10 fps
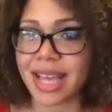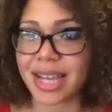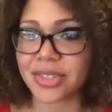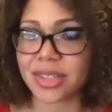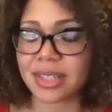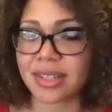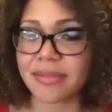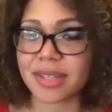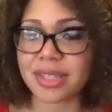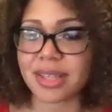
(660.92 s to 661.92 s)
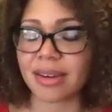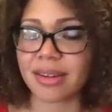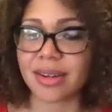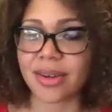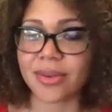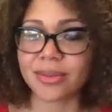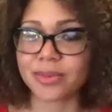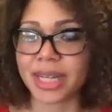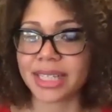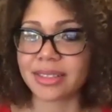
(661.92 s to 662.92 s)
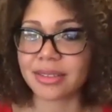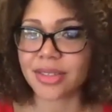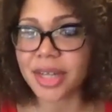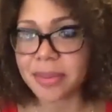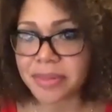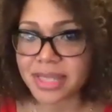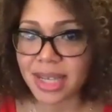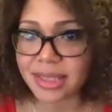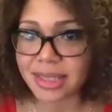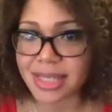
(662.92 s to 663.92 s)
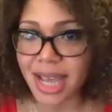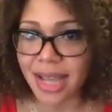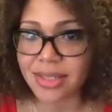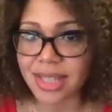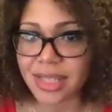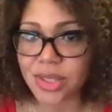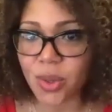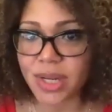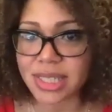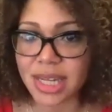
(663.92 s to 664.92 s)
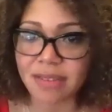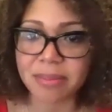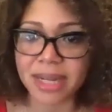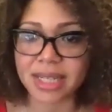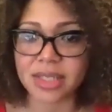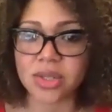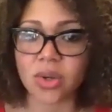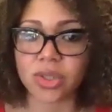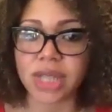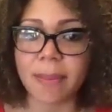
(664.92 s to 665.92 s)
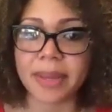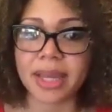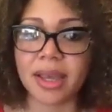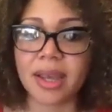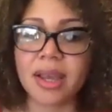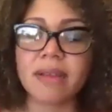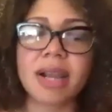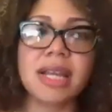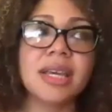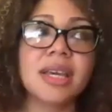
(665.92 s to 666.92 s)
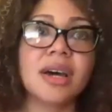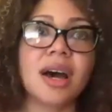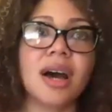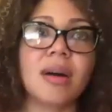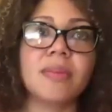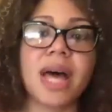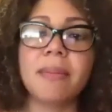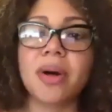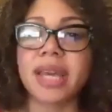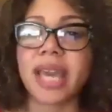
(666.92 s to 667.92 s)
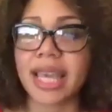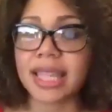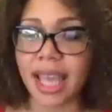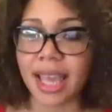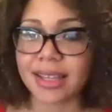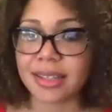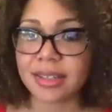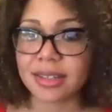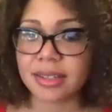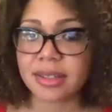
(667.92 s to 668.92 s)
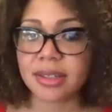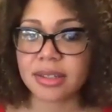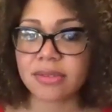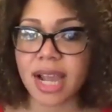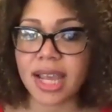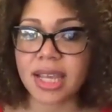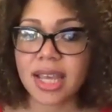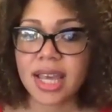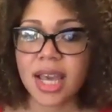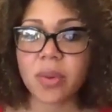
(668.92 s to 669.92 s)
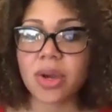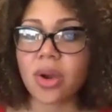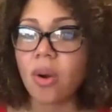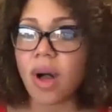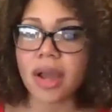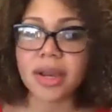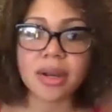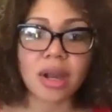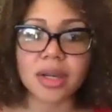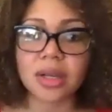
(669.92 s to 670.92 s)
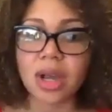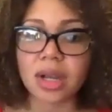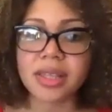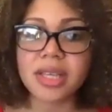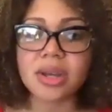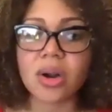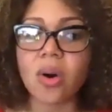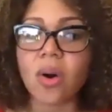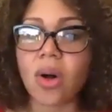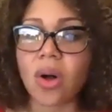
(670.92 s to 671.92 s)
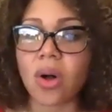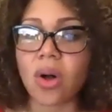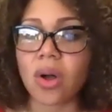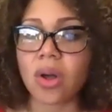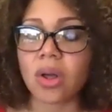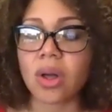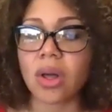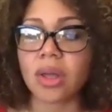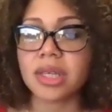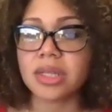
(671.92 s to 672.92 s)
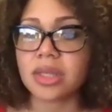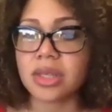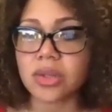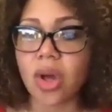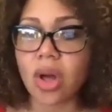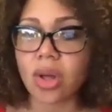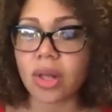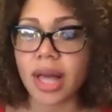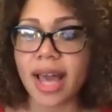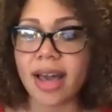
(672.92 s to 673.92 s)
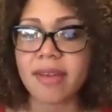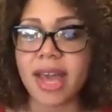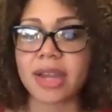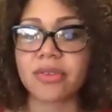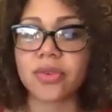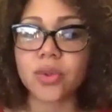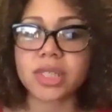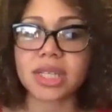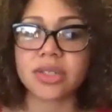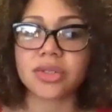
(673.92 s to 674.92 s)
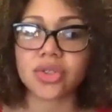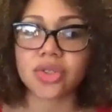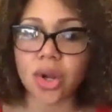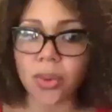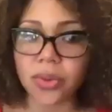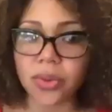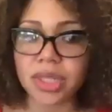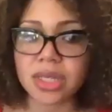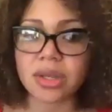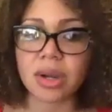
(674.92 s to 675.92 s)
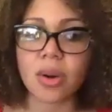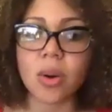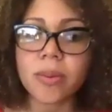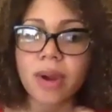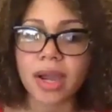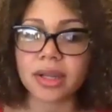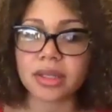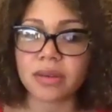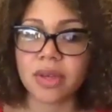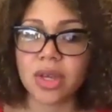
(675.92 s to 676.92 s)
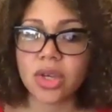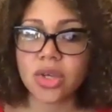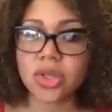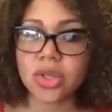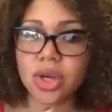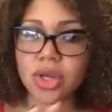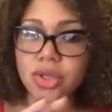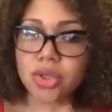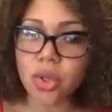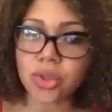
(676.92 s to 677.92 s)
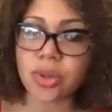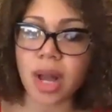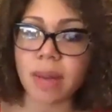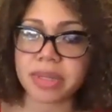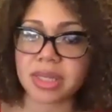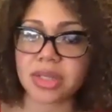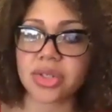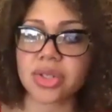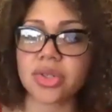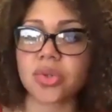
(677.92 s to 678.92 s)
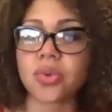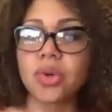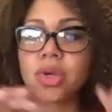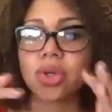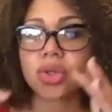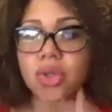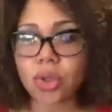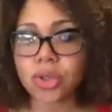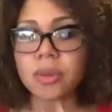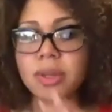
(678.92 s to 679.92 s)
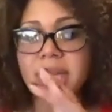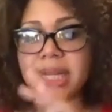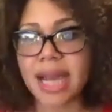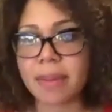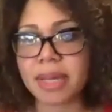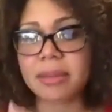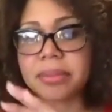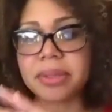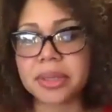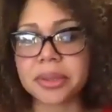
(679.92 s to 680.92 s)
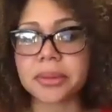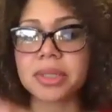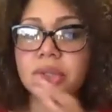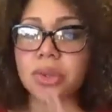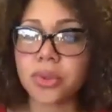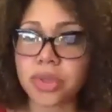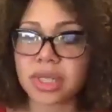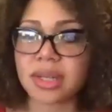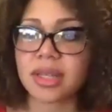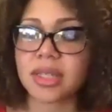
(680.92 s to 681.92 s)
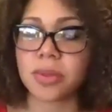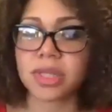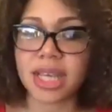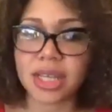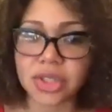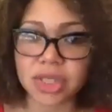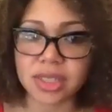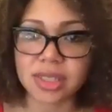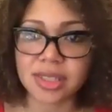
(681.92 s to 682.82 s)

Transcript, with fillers: actually give us, I don't know, what, 30% discounts at stores and everybody needs to go shopping, right? Um, MLK Day, right? And we could go on and on and on. These are all these these all have had roots in struggle. These are all product of a social opposition to social, economic, and political exclusion and exploitation,